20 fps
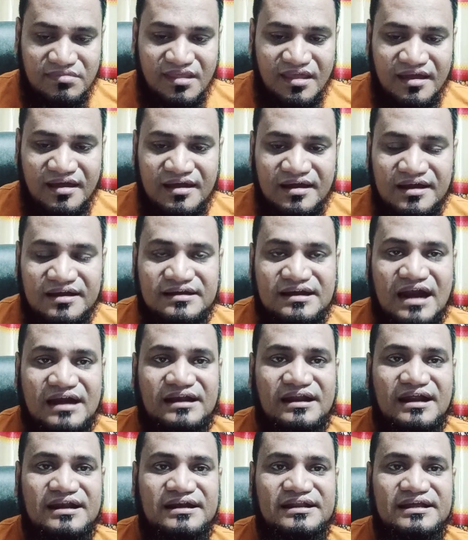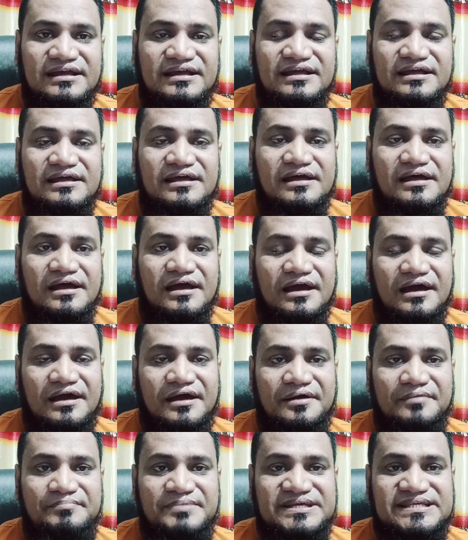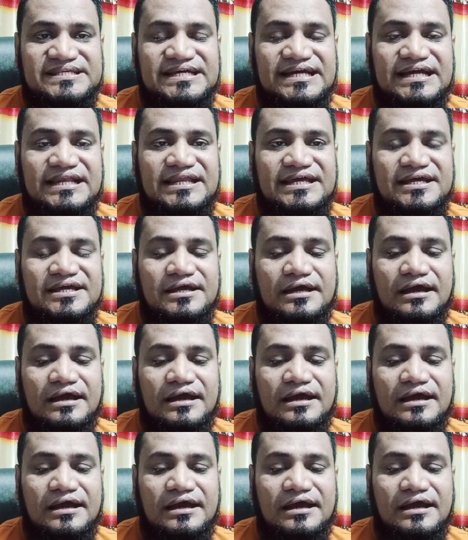And data entry basically